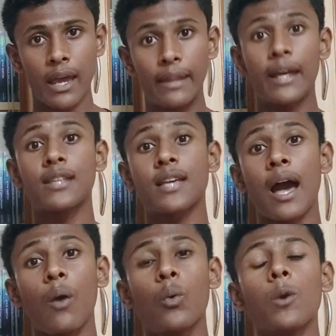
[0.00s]
And that is
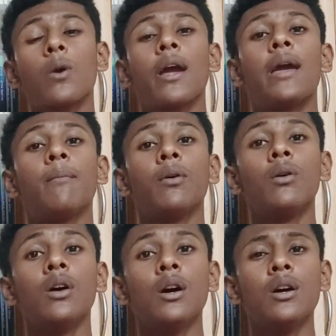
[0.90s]
how we were
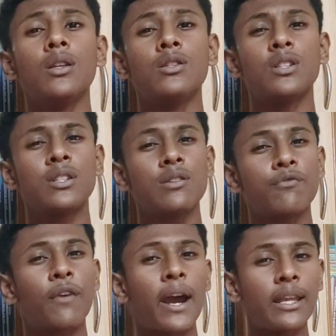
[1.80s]
able to
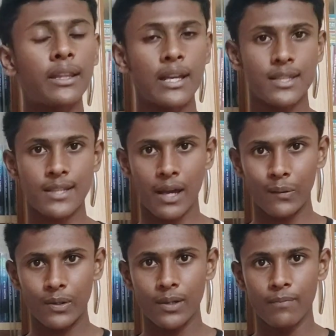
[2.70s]
find that
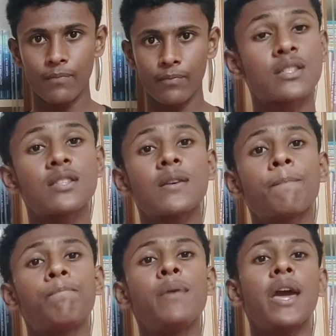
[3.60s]
sound. This is
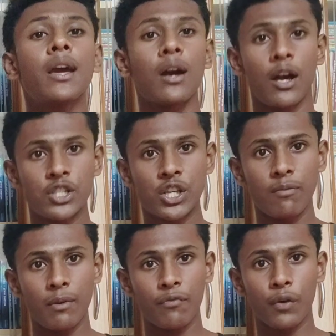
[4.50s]
a big
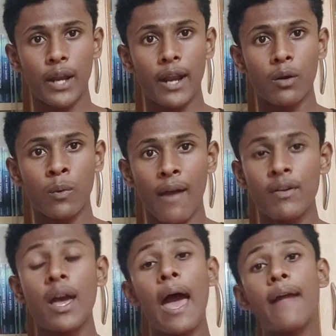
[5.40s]
achievement for Nanograv
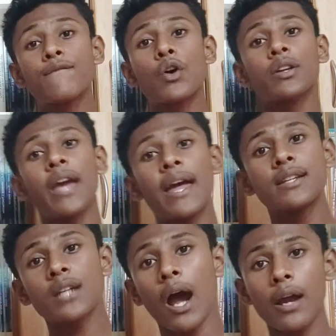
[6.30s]
and for the
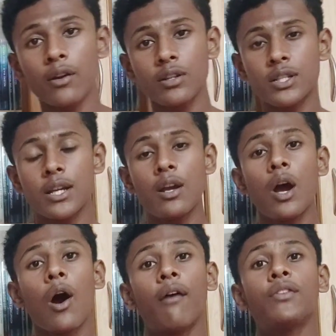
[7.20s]
entirety
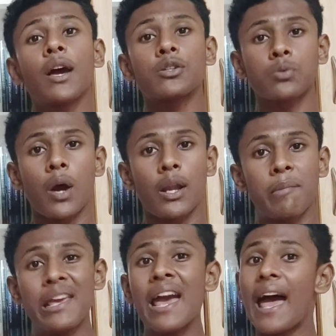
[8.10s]
of the
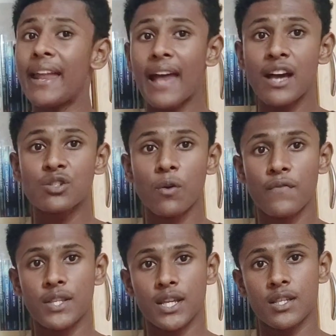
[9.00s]
astronomy and
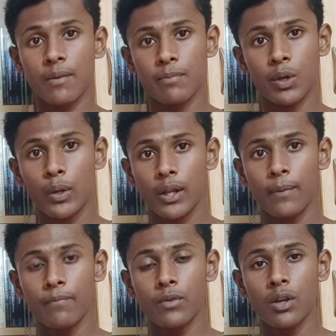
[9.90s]
astrophysics
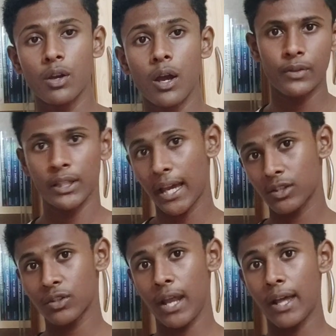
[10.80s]
community.
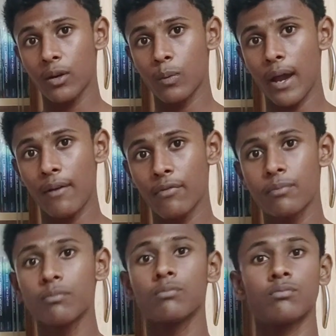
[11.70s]
Thanks to Nanograv
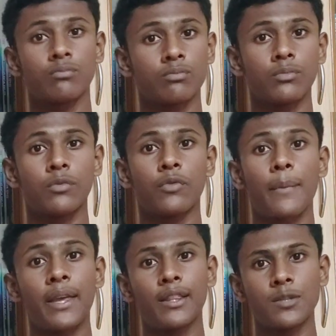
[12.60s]
for
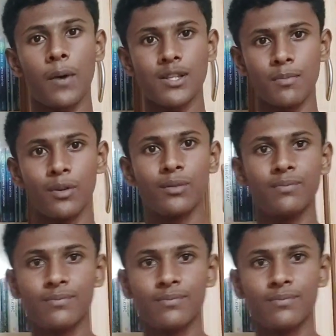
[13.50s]
making this possible.